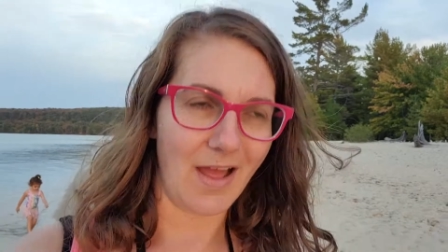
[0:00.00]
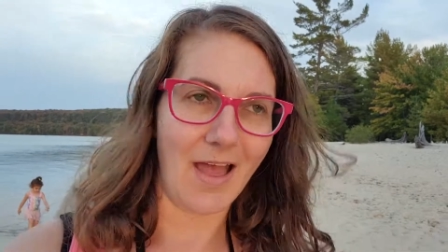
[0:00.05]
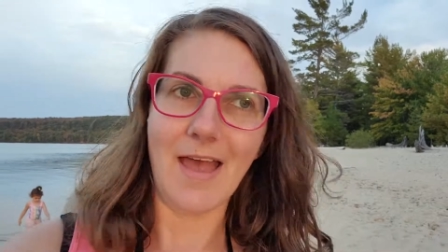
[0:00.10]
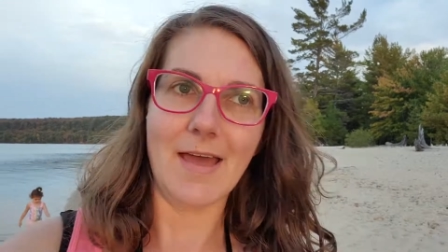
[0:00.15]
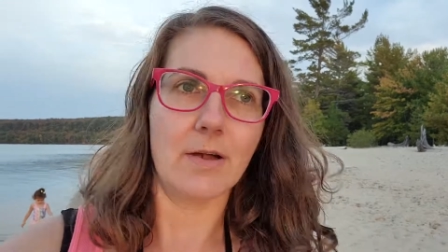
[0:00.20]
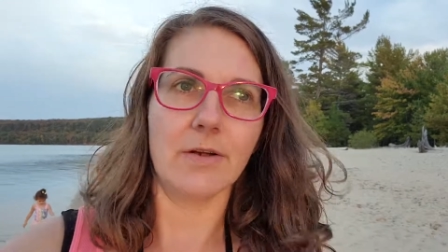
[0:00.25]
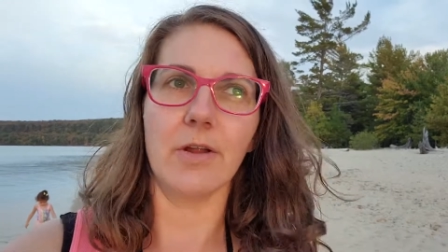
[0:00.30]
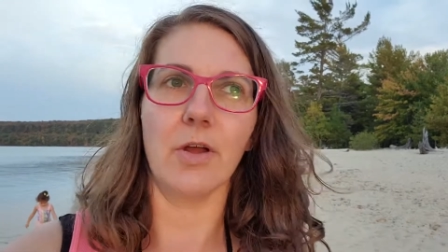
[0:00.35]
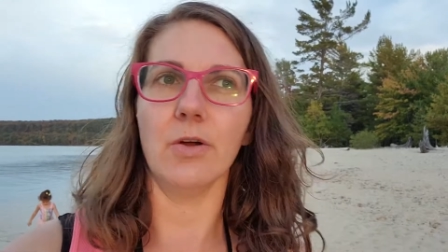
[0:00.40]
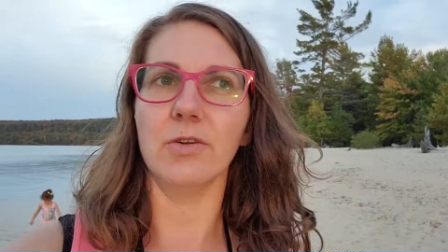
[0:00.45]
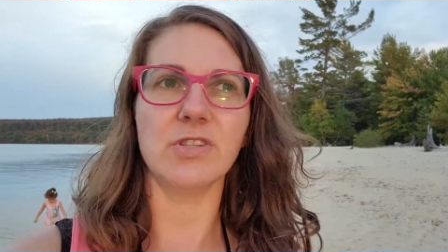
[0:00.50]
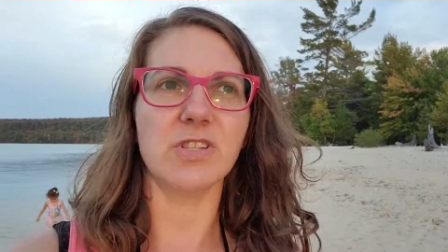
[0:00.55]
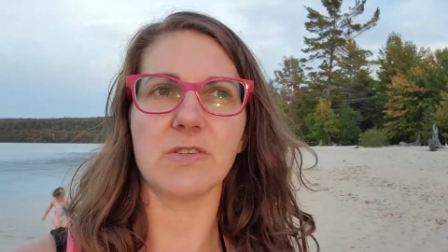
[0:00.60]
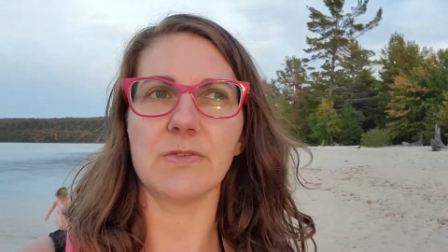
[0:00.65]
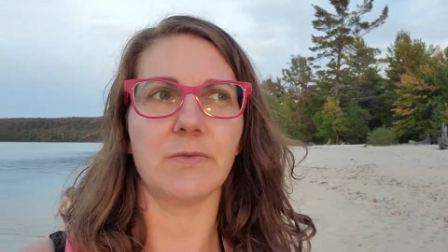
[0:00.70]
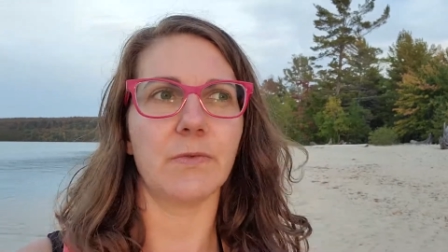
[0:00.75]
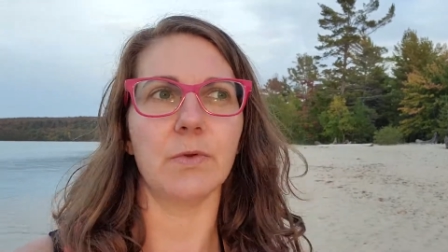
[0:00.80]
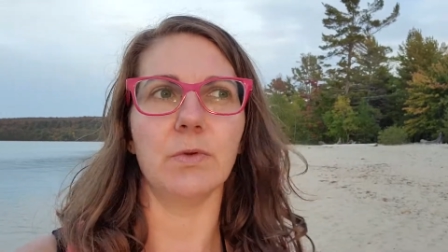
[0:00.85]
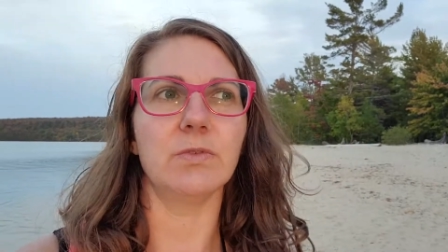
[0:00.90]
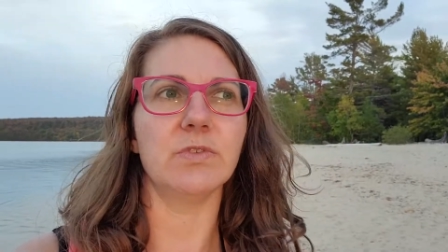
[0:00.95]
I don't know,
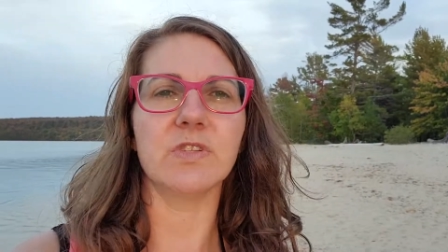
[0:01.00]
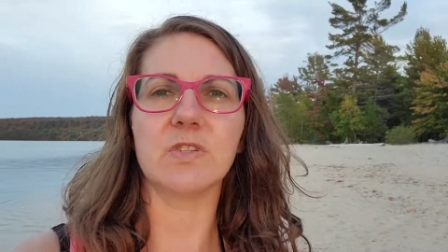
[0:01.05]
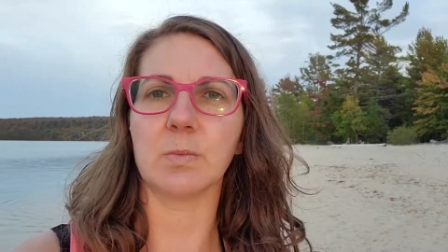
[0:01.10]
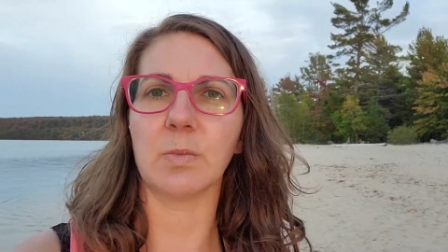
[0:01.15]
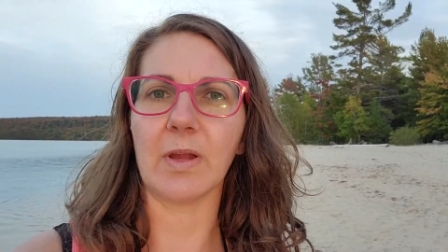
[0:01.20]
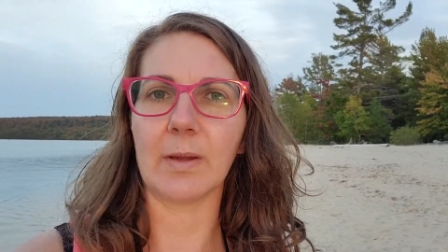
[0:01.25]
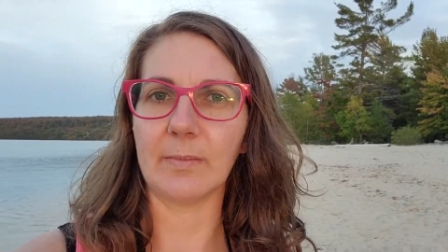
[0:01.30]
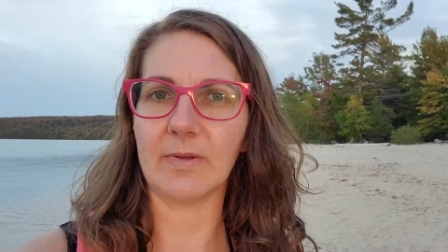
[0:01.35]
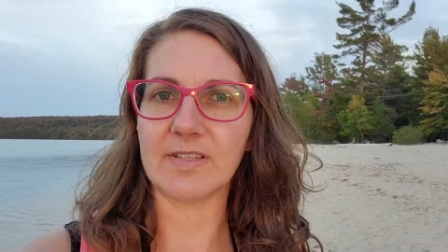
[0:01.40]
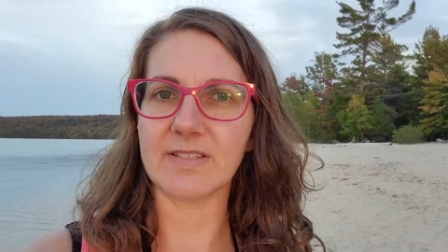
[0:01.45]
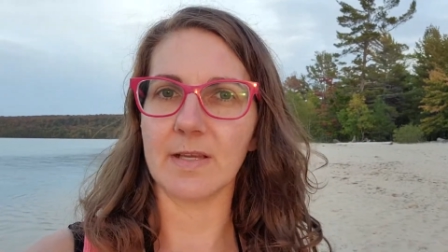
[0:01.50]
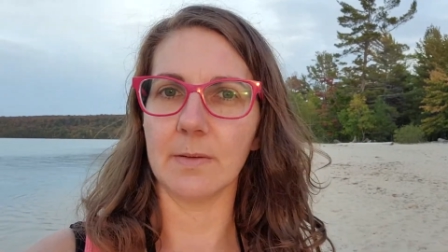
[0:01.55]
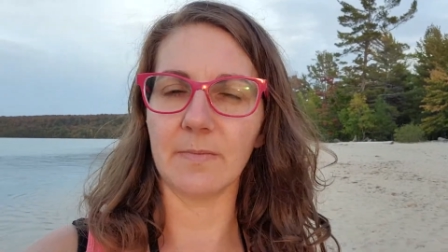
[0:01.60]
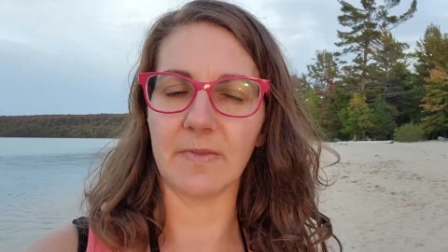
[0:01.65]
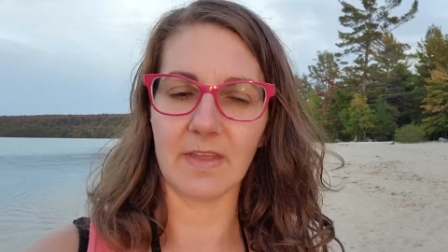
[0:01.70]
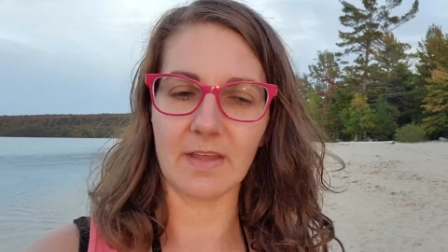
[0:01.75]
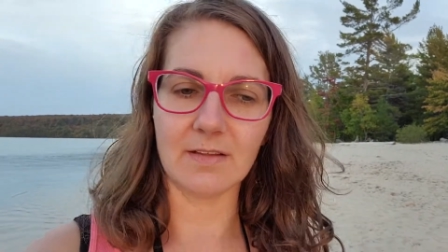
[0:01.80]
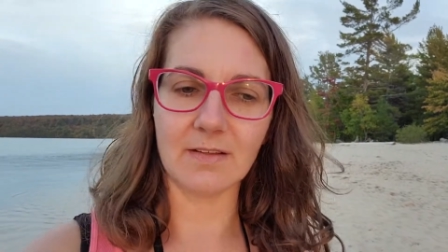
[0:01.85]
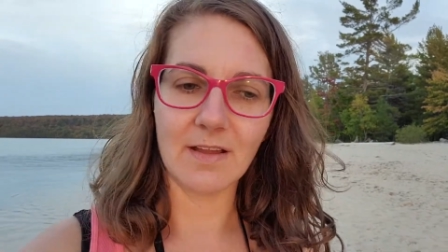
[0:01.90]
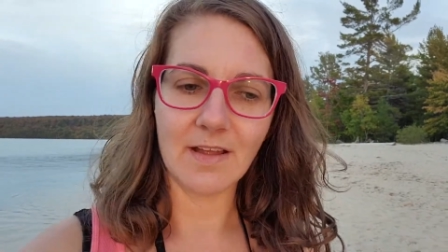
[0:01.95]
just food. Just bring me
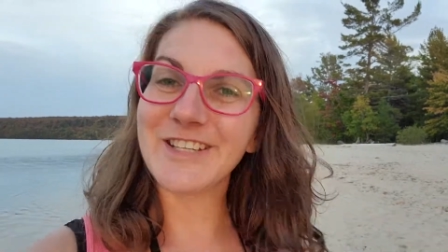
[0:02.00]
something.